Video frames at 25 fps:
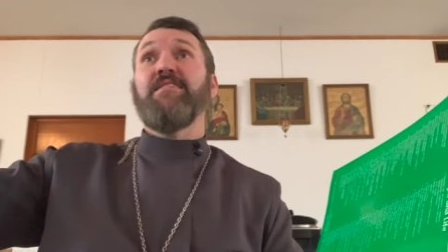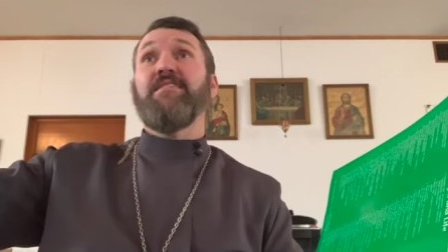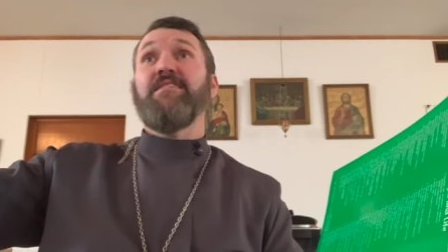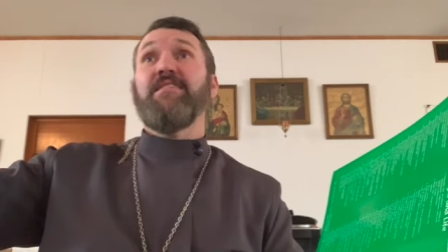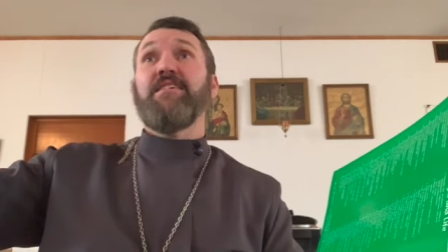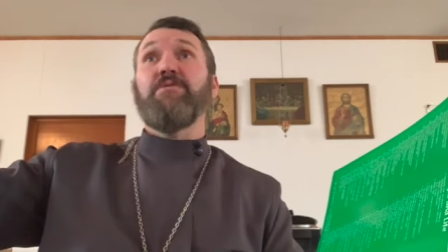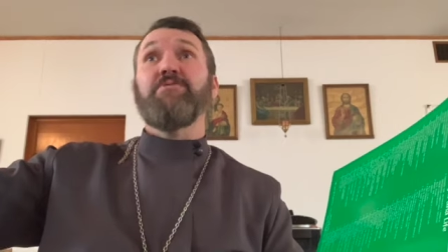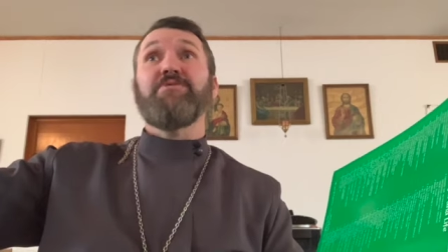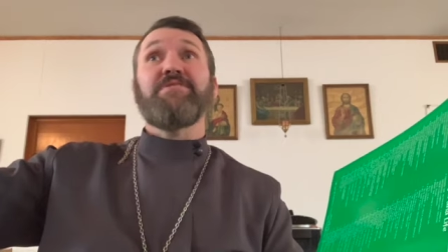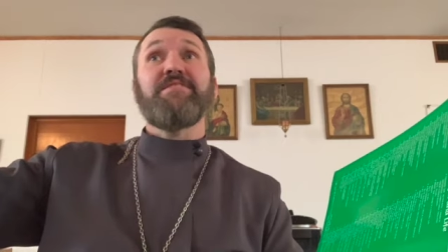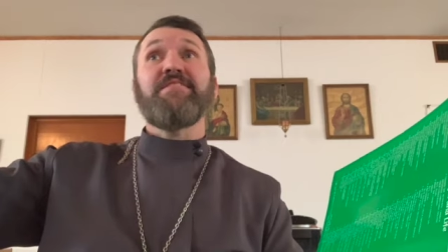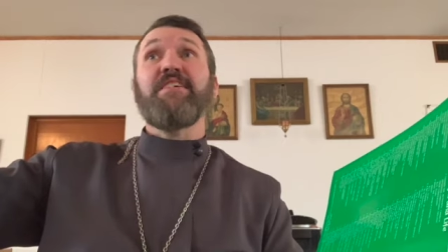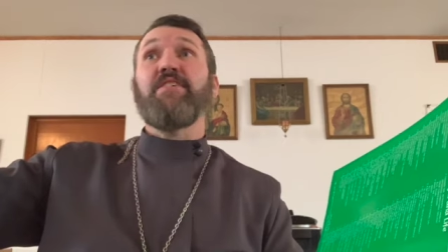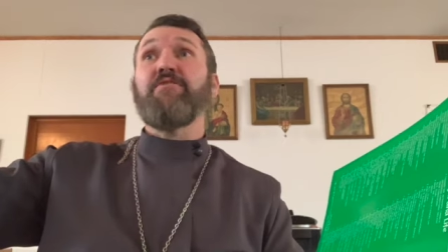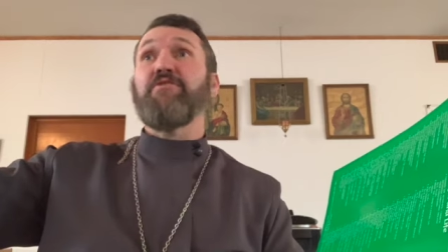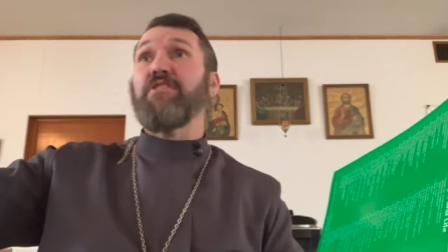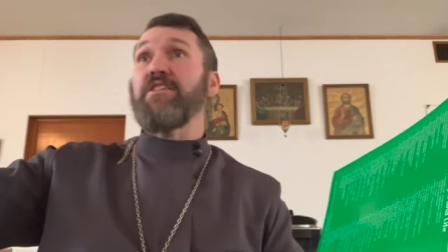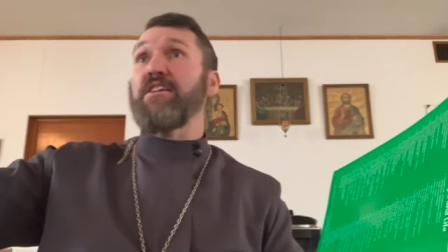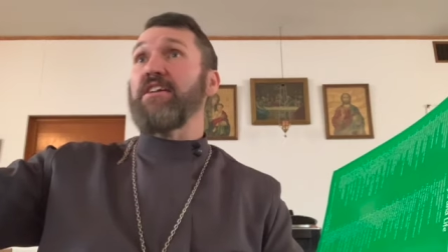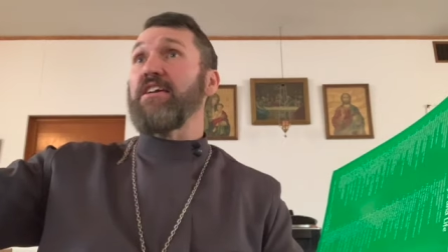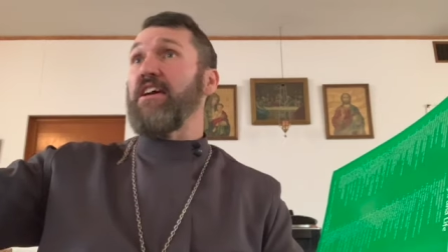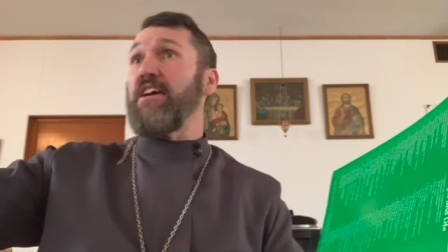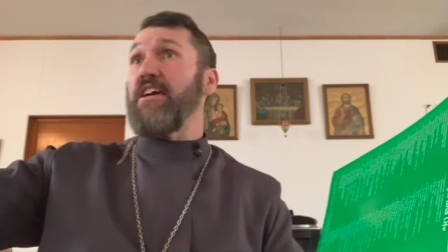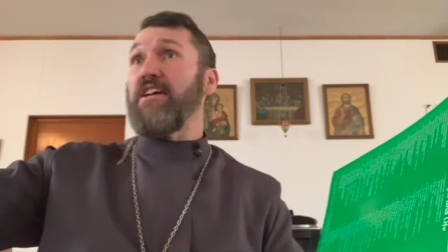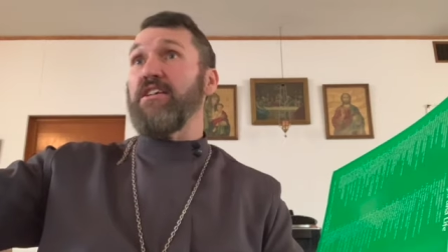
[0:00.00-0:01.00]
That was never the
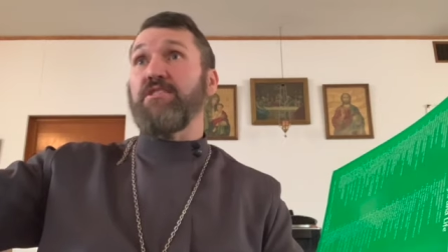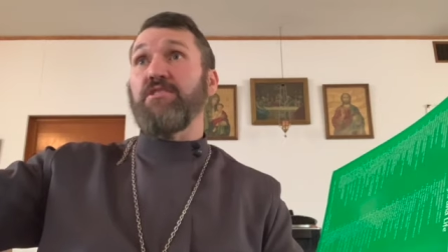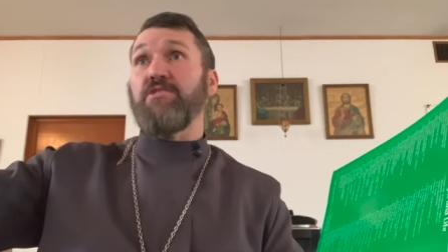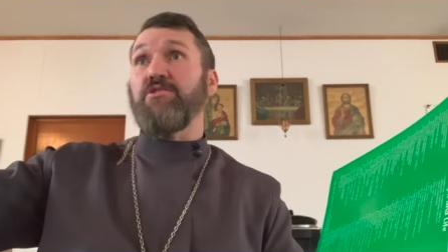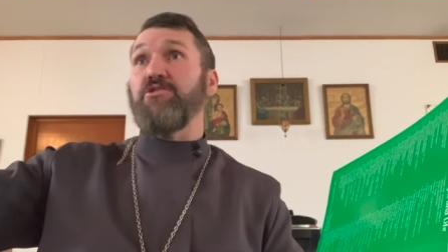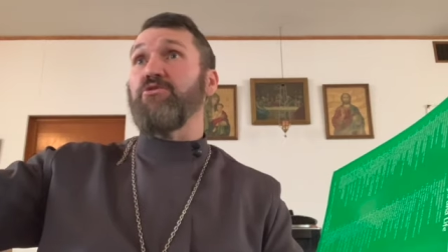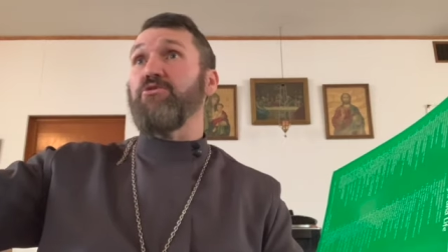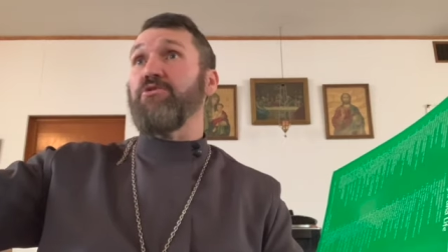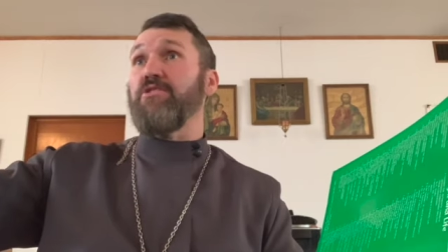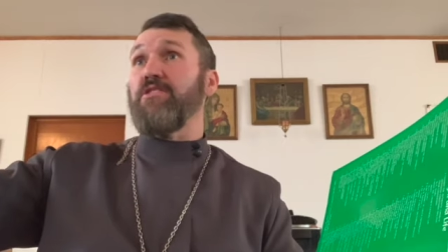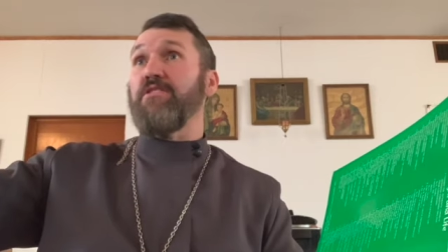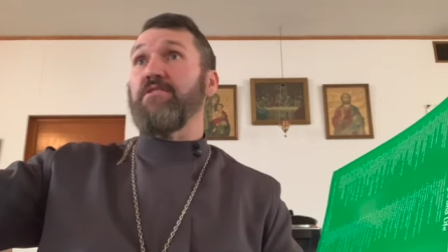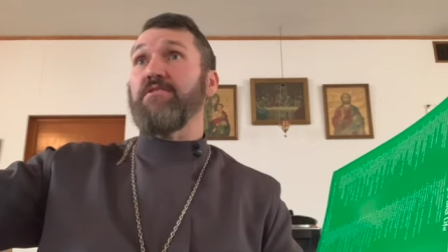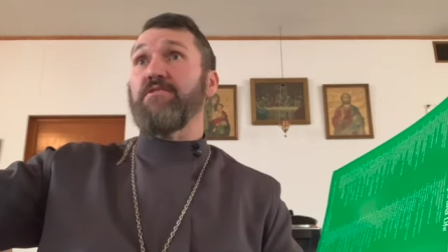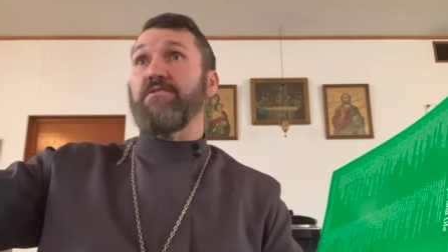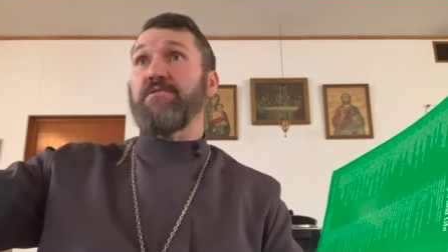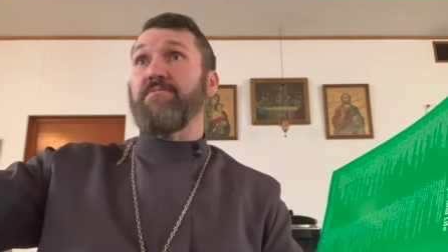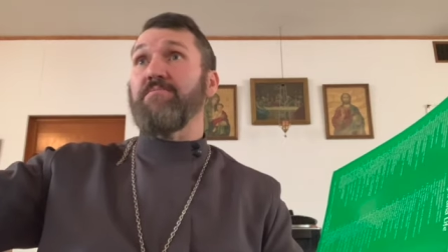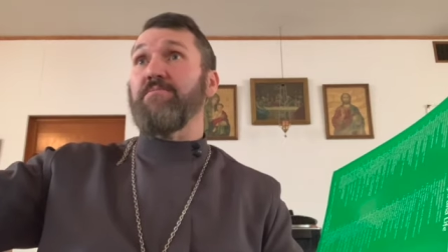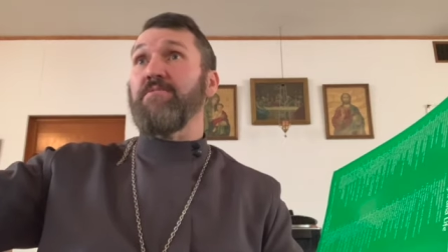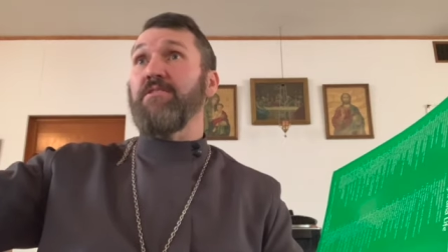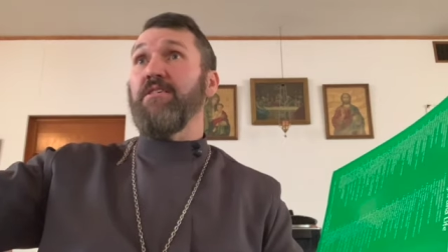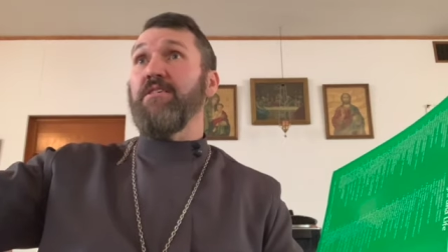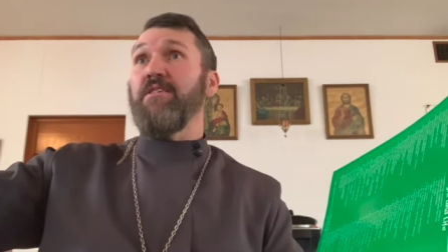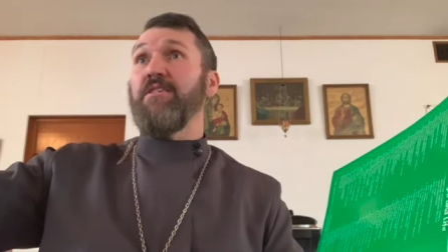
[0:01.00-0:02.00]
case in
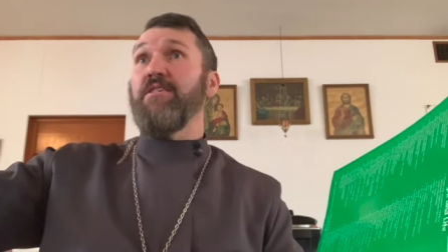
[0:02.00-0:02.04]
Judaism.